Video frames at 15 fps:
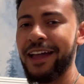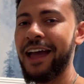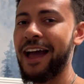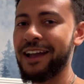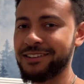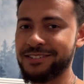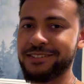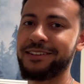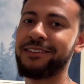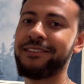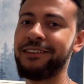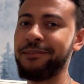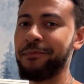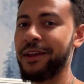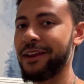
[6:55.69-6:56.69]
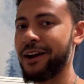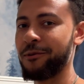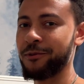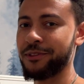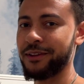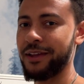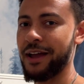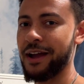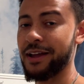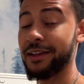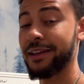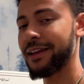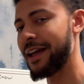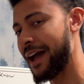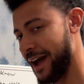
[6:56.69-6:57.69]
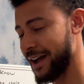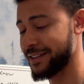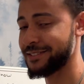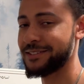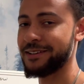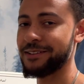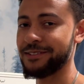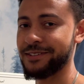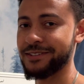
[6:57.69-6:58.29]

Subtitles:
accidentally made out with a guy, accidentally